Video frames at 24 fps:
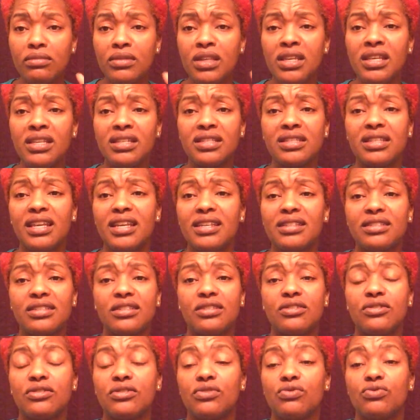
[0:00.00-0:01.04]
It states
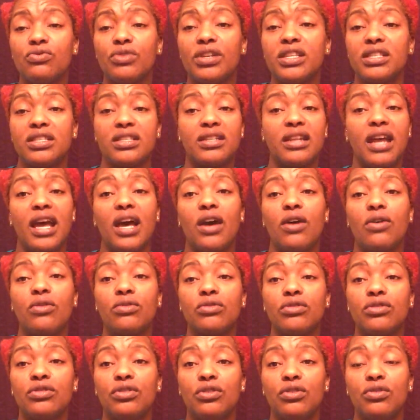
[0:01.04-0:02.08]
to rinse it out,
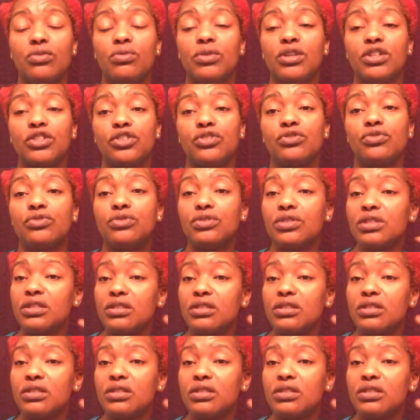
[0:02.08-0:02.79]
once you